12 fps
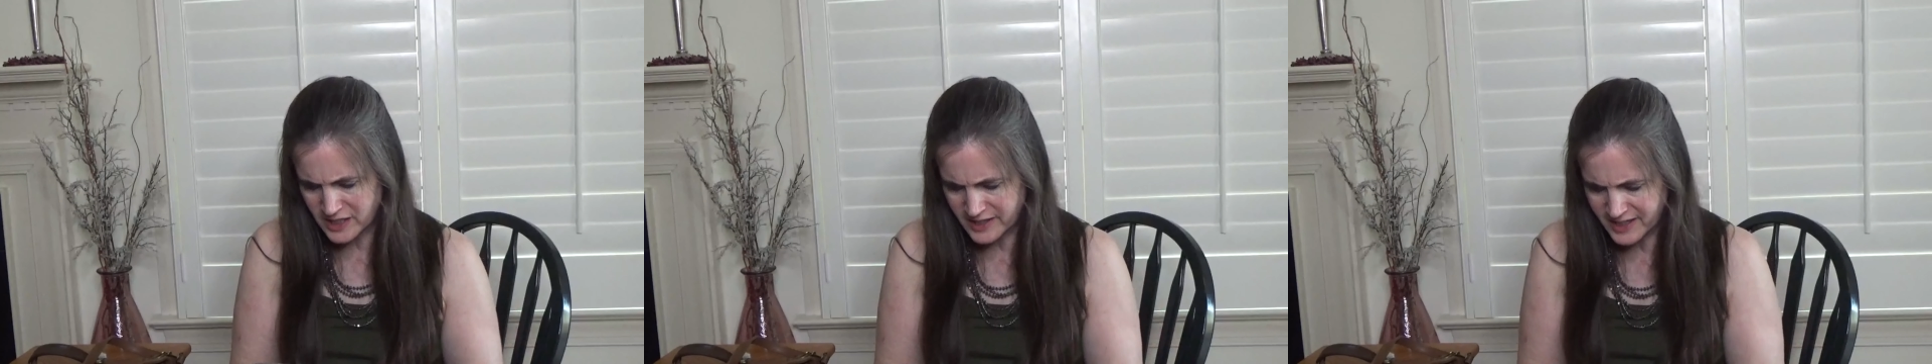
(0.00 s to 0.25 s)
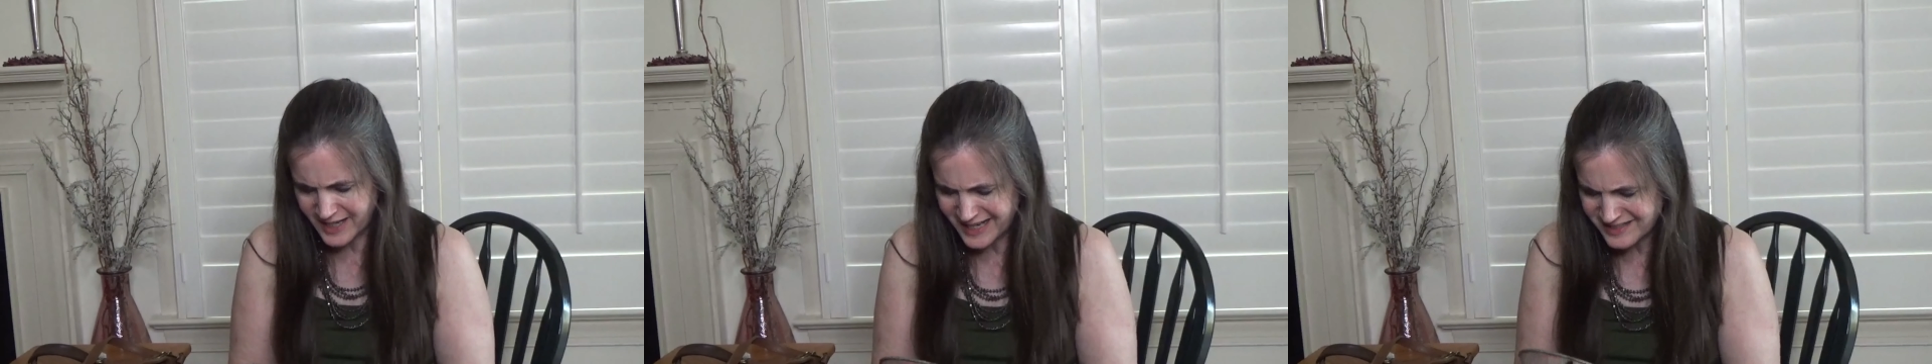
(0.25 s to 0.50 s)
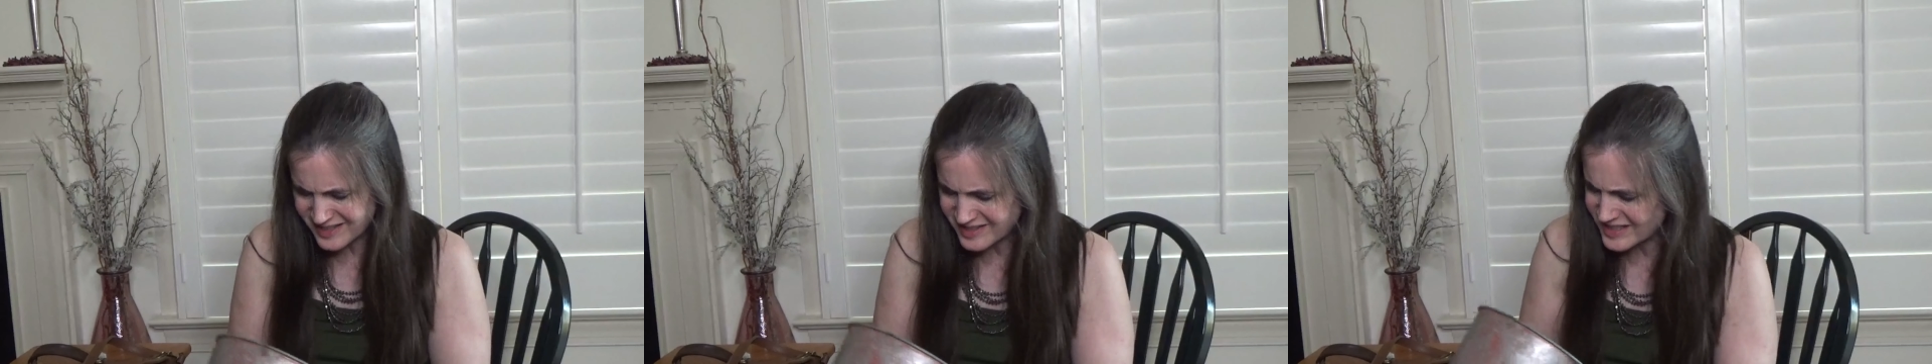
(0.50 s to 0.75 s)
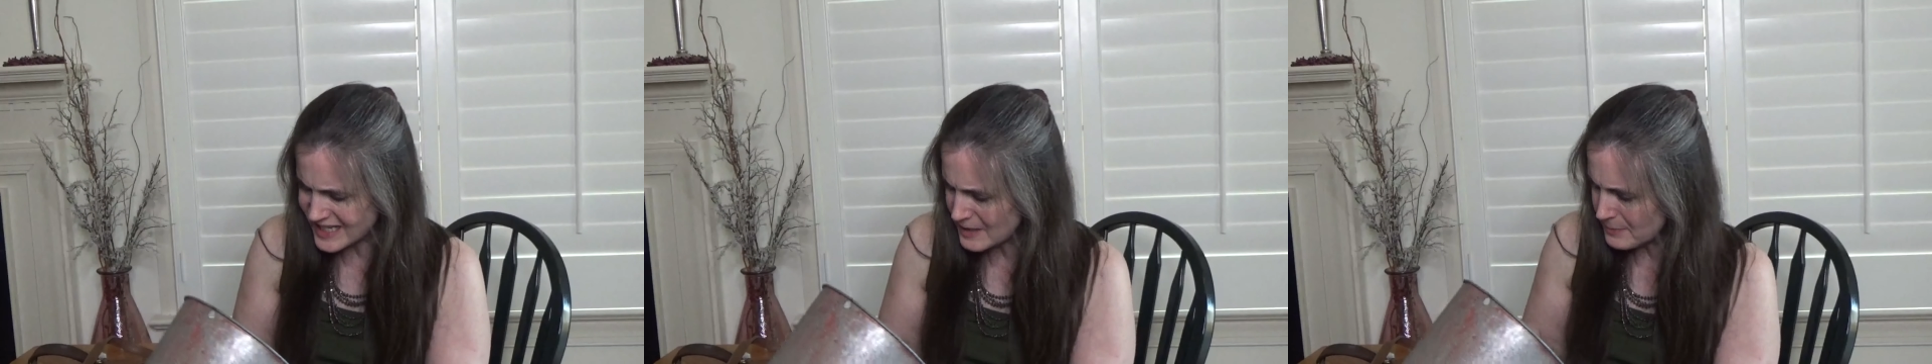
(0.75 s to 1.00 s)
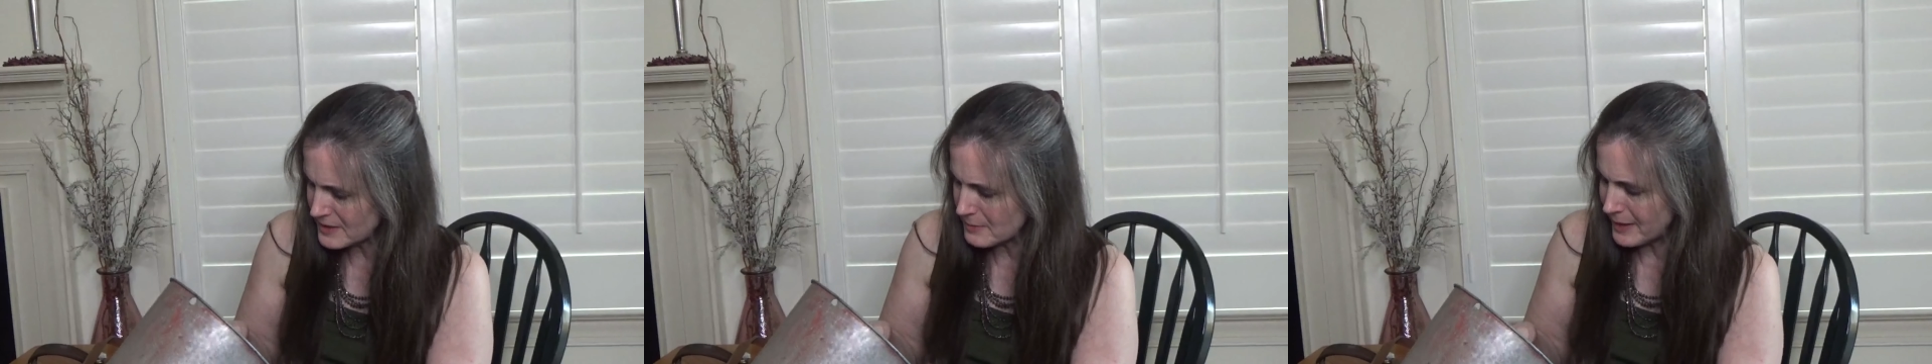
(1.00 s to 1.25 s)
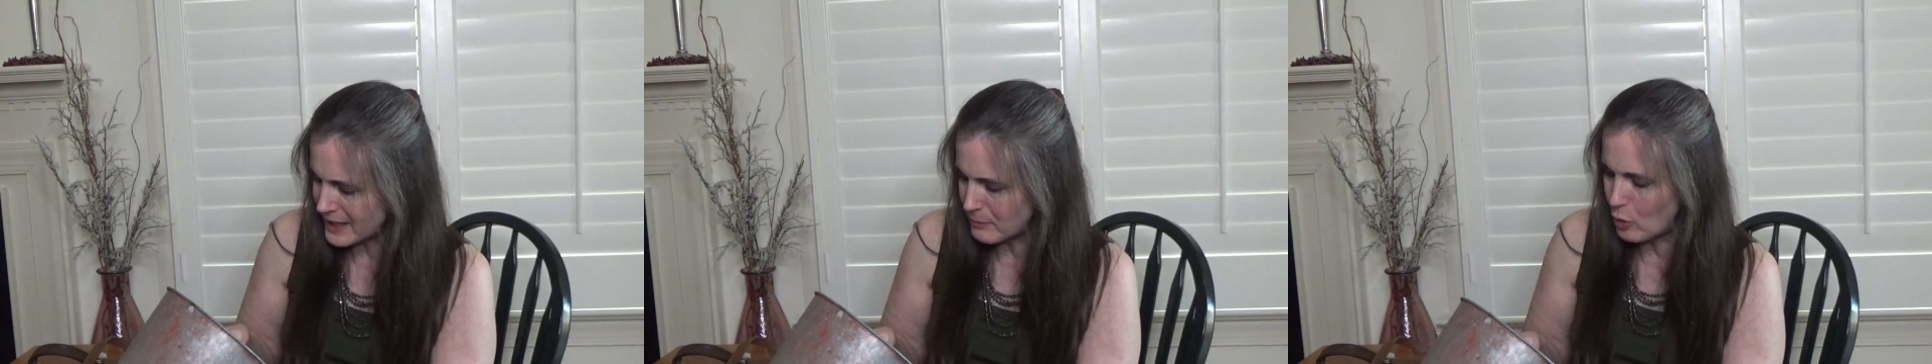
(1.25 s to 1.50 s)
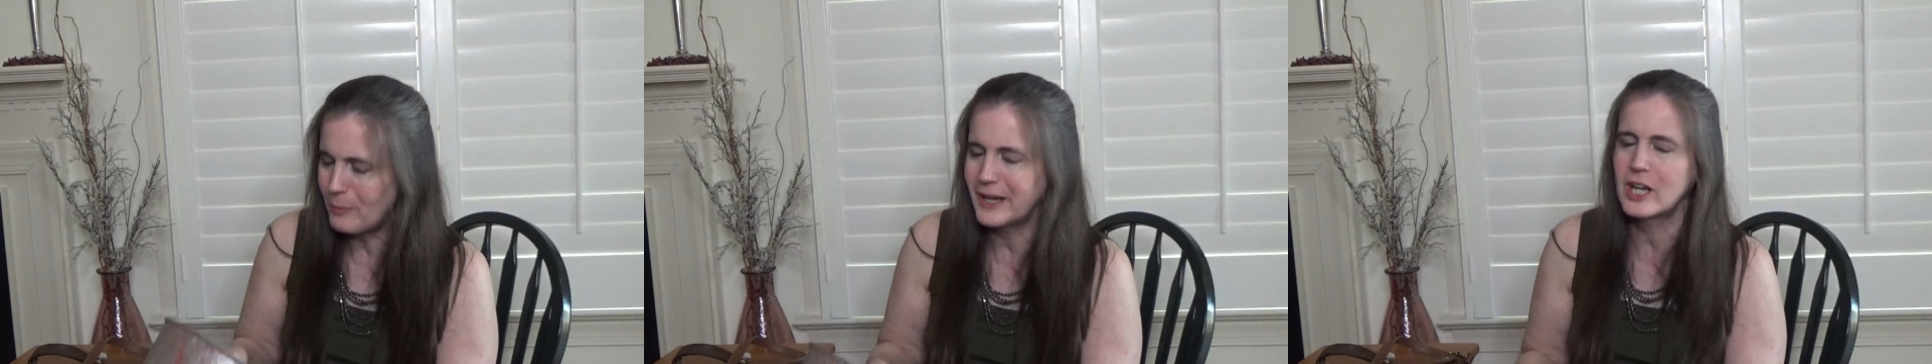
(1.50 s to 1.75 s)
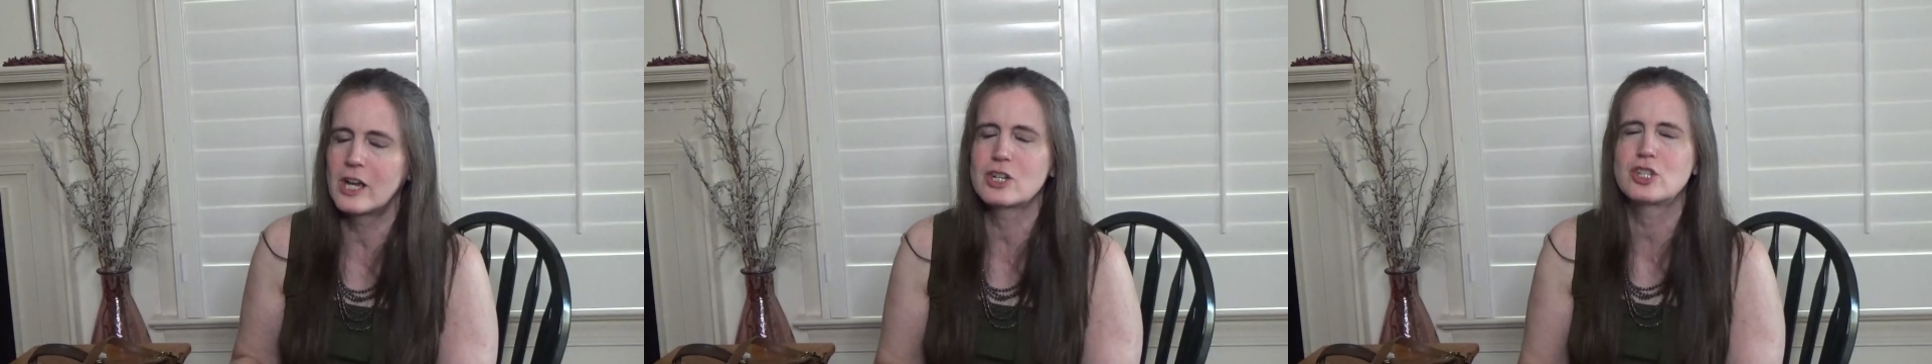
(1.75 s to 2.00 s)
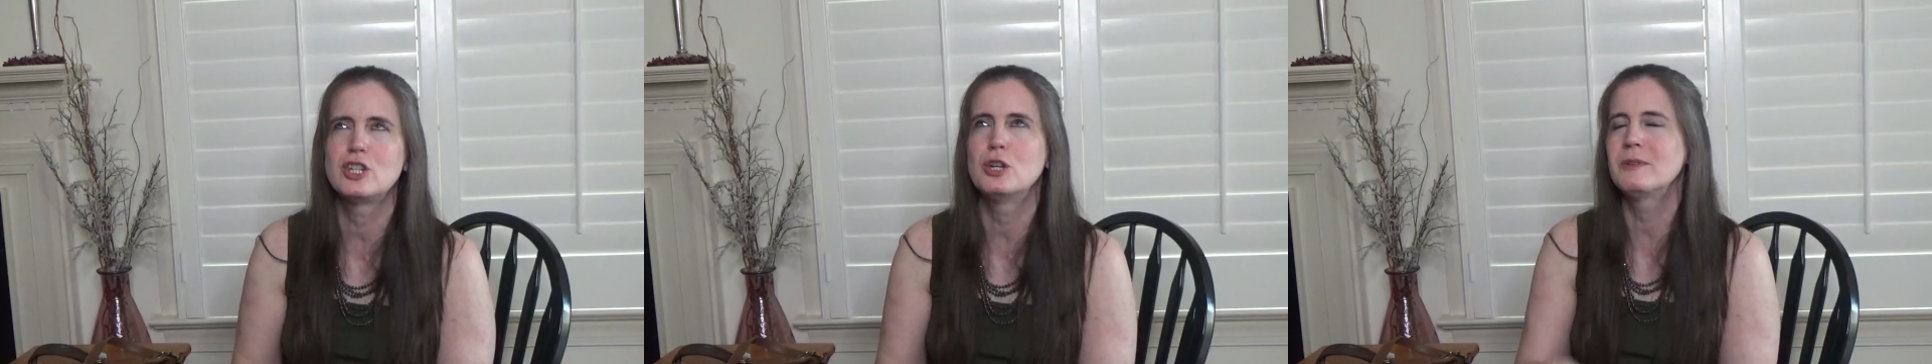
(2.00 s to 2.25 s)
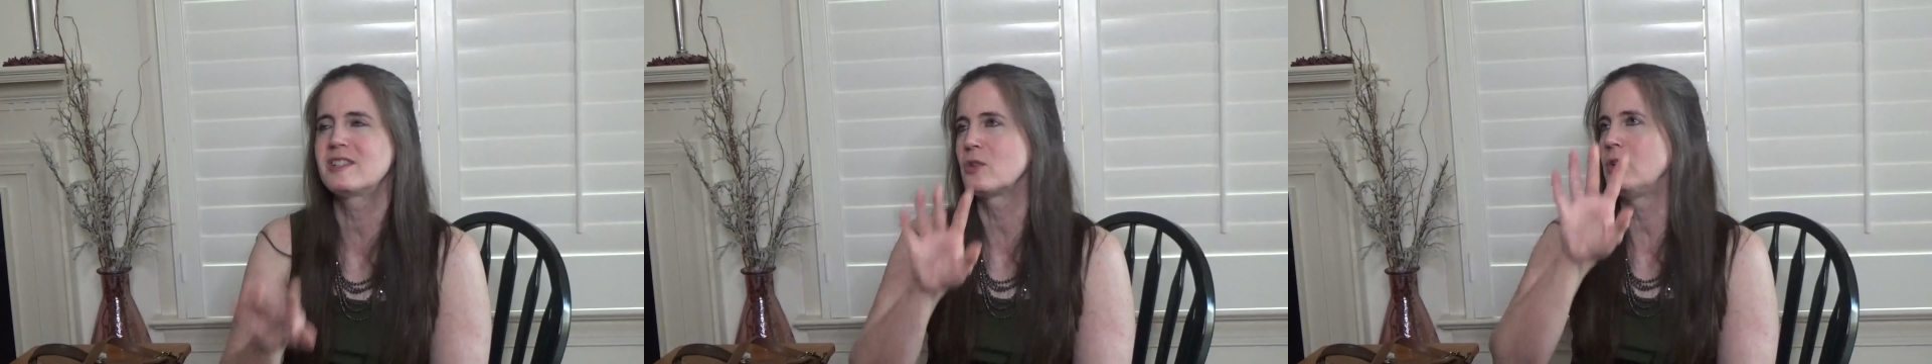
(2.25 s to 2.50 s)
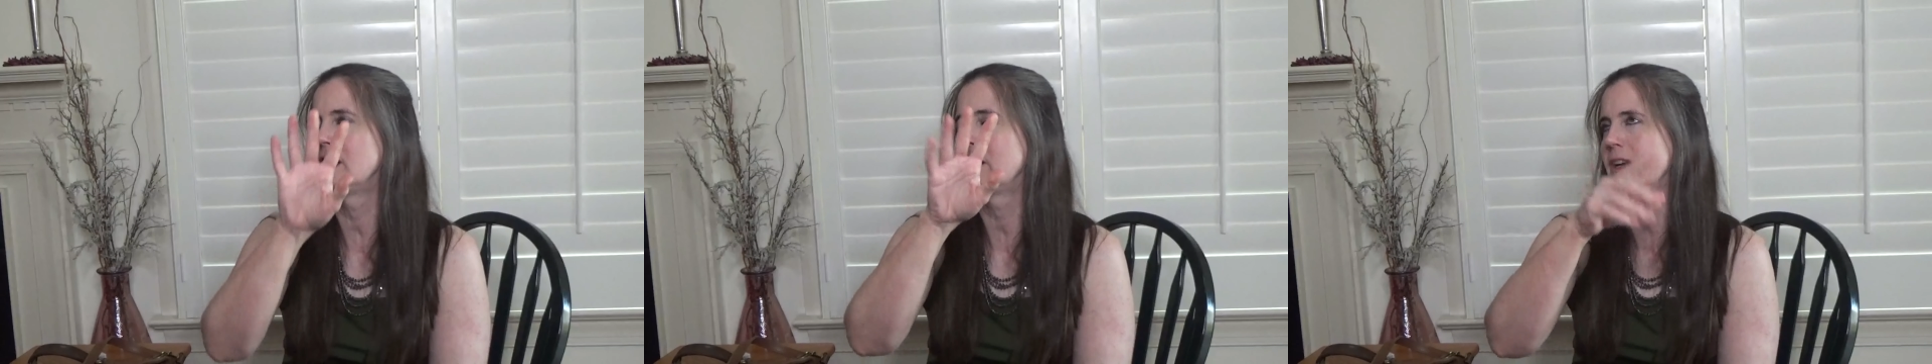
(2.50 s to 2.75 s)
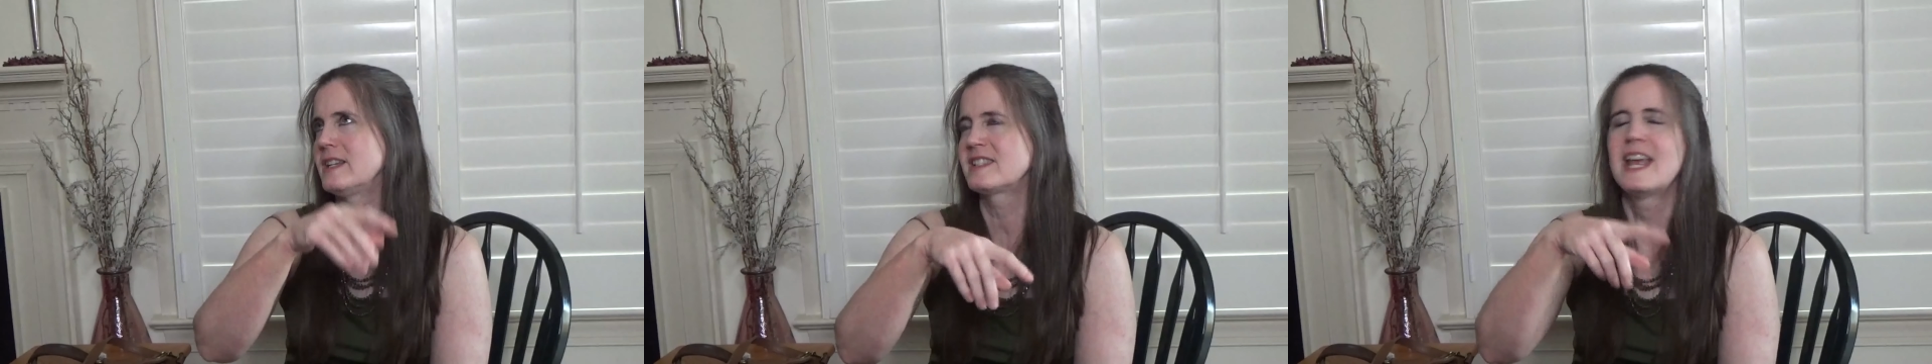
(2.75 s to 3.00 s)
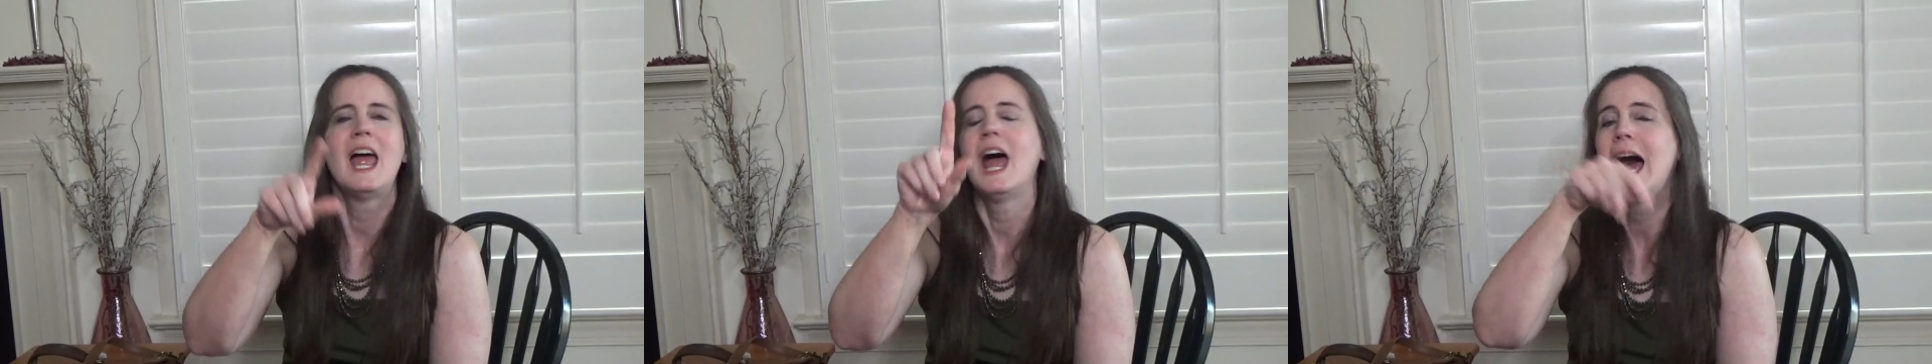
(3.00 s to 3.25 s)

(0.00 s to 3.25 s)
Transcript: And then it has a stamp in the bottom. Oh my gosh, you know what's so hilarious?